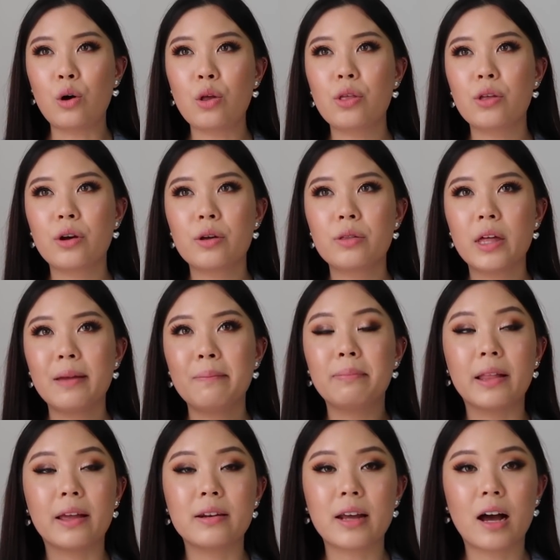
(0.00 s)
Although they
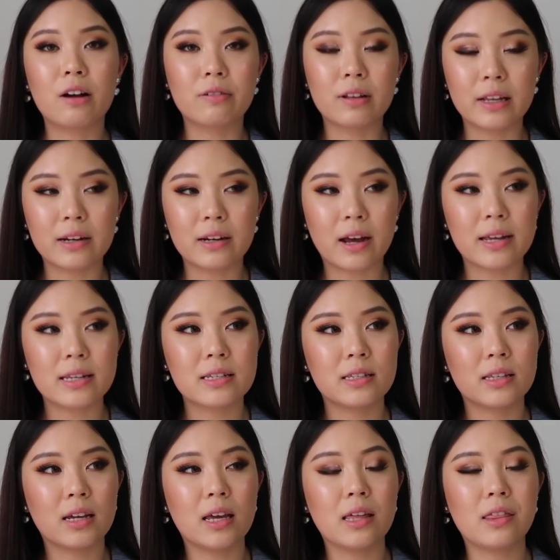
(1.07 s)
blend out really
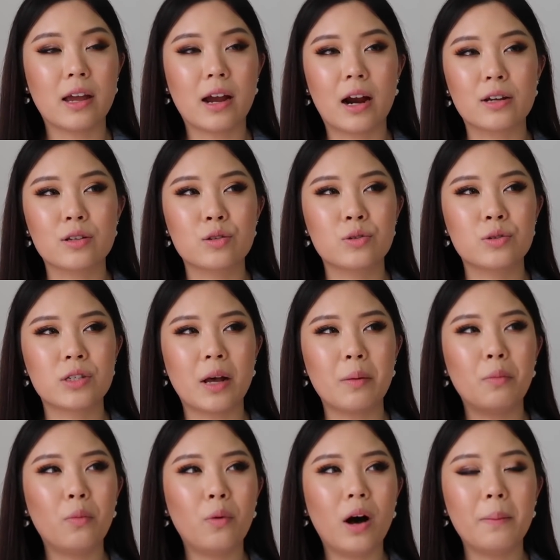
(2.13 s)
nicely, they are
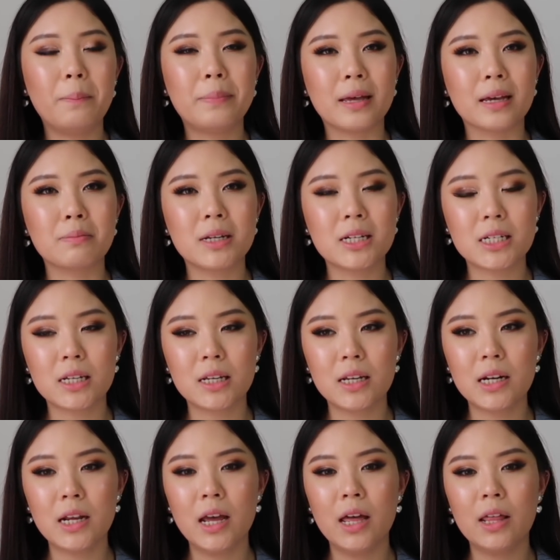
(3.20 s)
somewhat
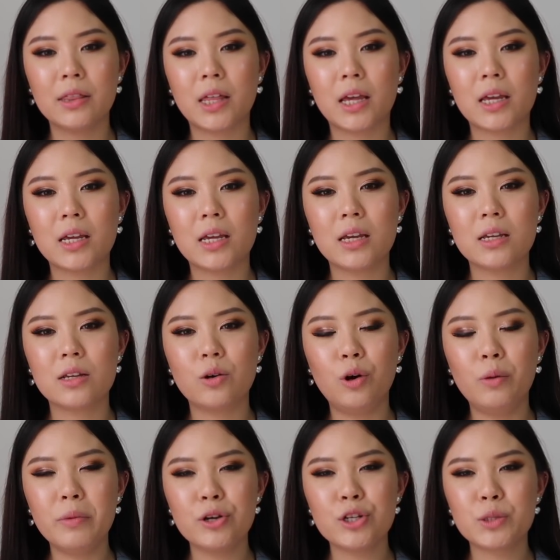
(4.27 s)
pigmented, they
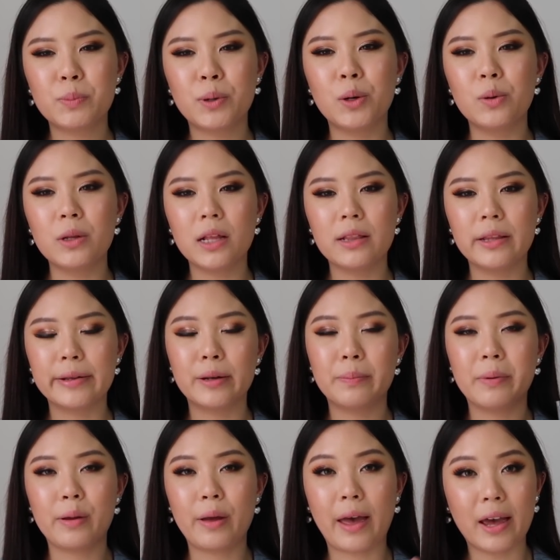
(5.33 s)
almost pull a little
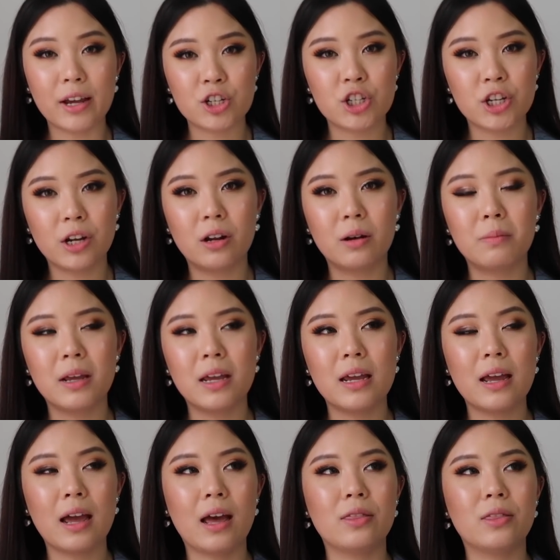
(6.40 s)
bit ashy on
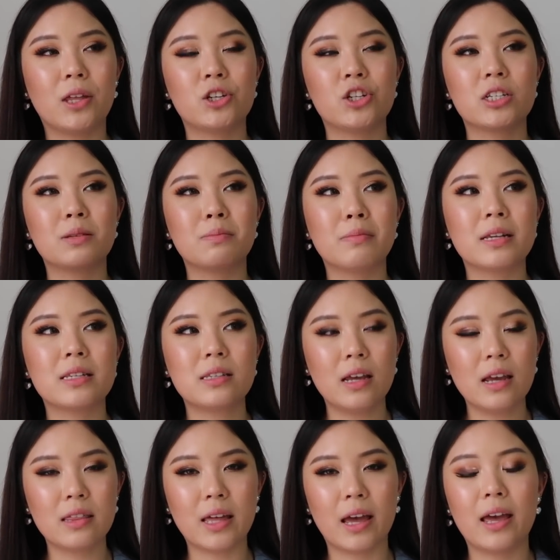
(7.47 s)
me, and they're just
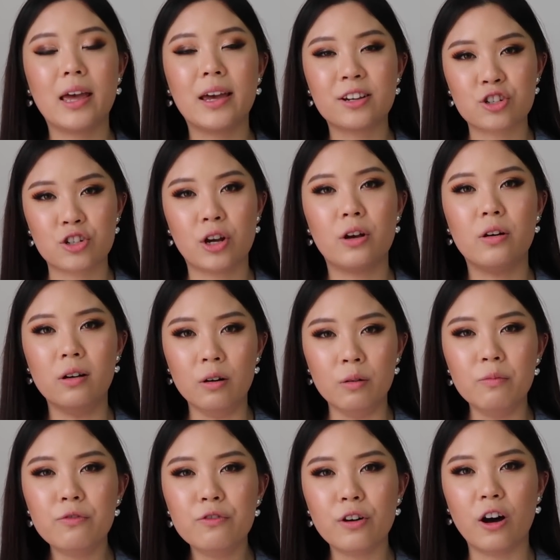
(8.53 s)
missing that extra
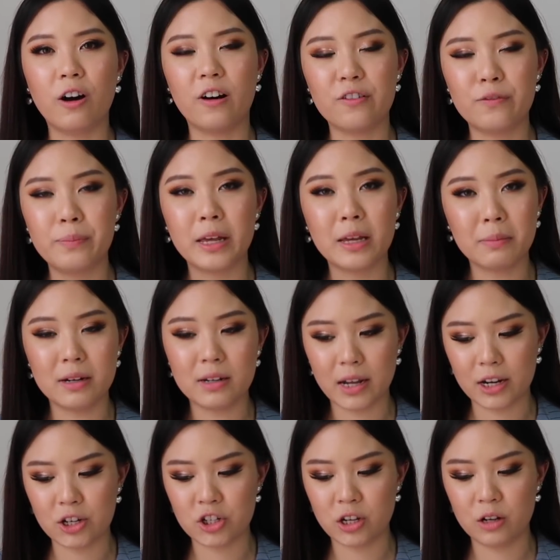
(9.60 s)
oomph of
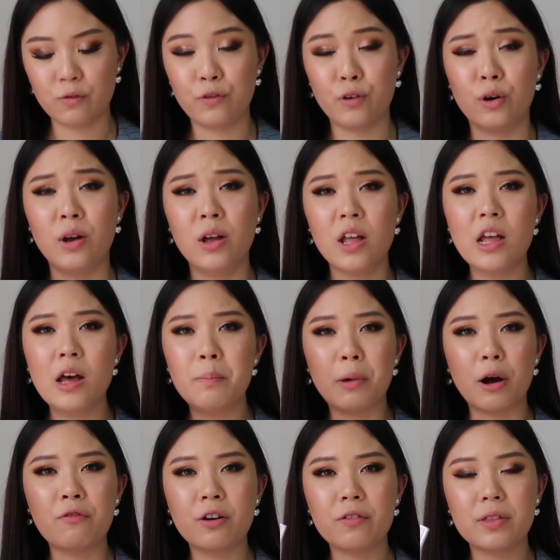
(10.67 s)
pigmentation for
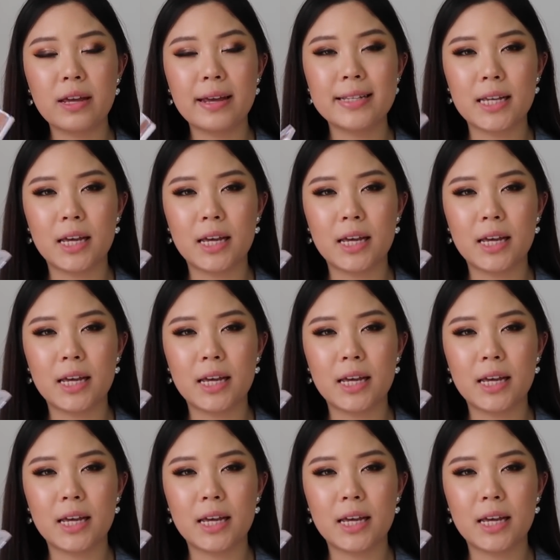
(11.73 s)
both of these.